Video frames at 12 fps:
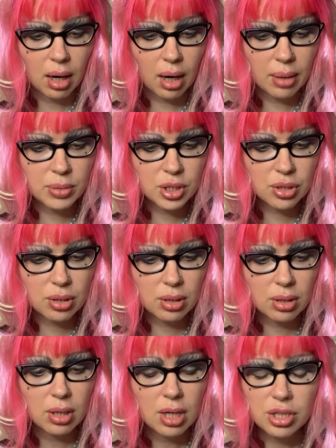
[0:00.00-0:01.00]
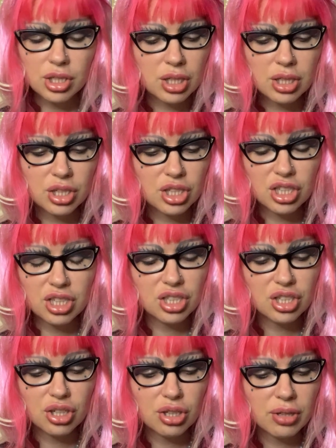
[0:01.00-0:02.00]
I'm sure she's
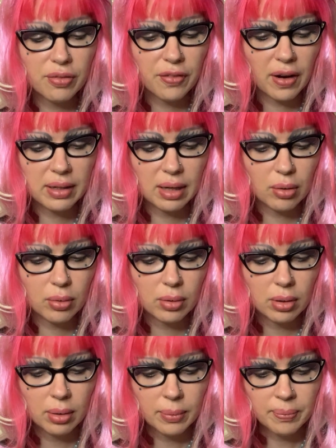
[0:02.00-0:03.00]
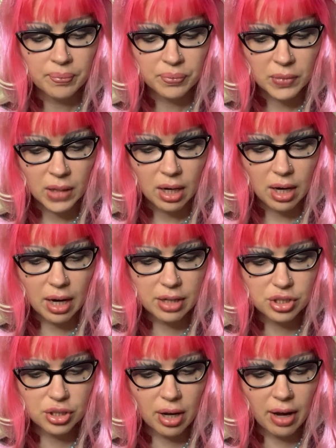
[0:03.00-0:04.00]
sure to find out. And
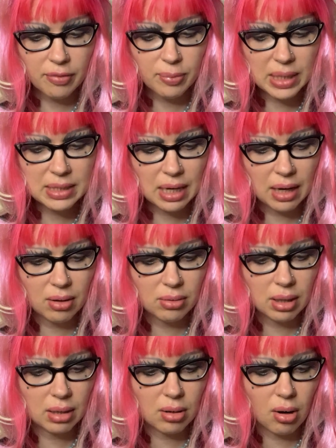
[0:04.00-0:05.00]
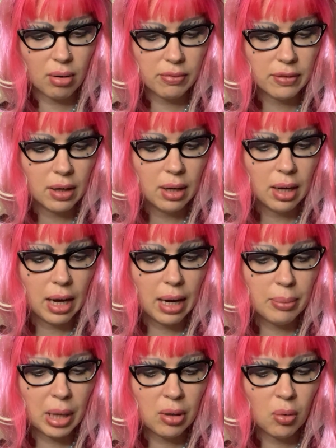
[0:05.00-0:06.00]
she'll have my tail cut off,
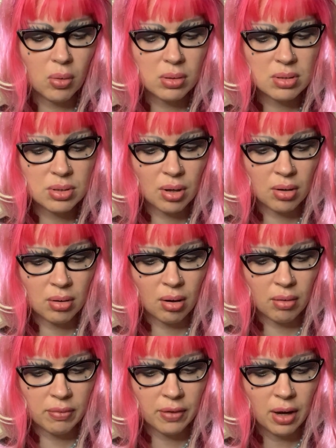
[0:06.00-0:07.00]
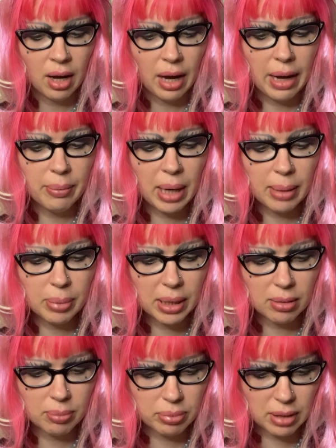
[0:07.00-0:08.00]
and my horn sawn off, and my
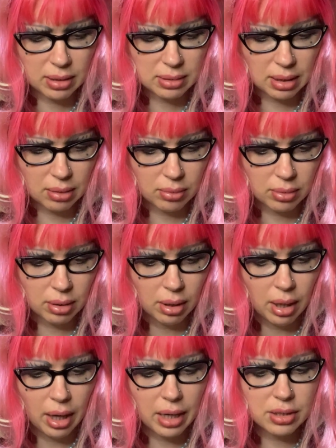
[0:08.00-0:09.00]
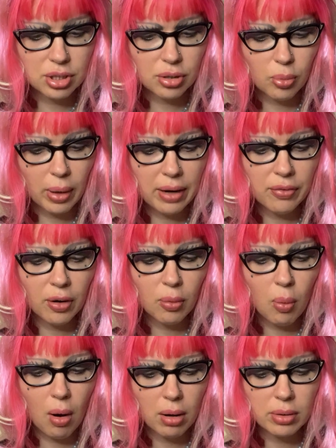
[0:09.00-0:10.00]
beard plucked out, and she'll wave her
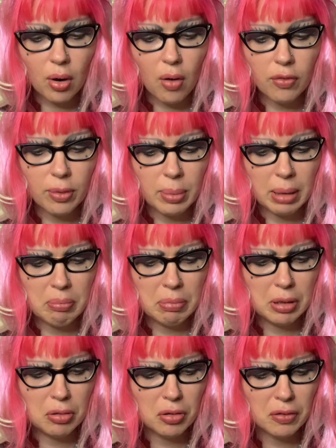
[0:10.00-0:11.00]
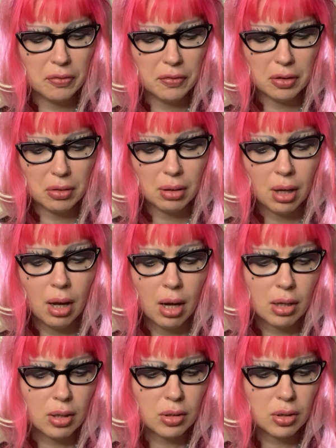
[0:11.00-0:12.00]
wand over my beautiful
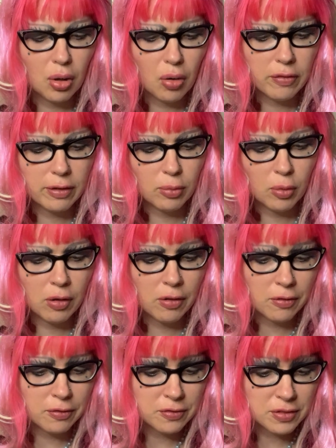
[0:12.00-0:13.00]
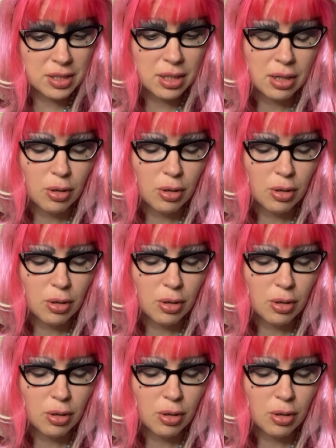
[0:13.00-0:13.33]
cloven hooves.